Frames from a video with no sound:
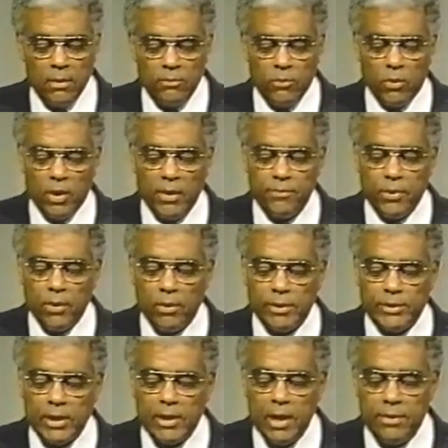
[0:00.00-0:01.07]
For if there
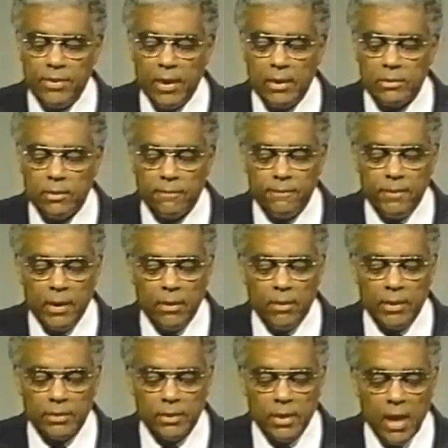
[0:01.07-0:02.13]
is anything to
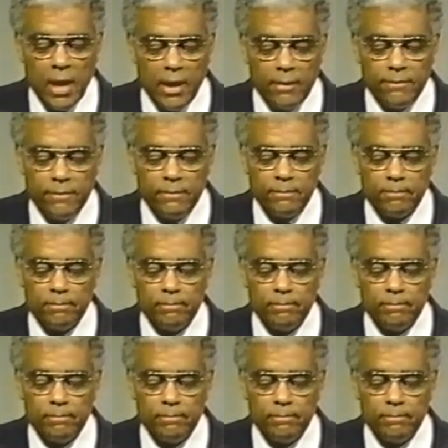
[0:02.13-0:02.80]
fear in life,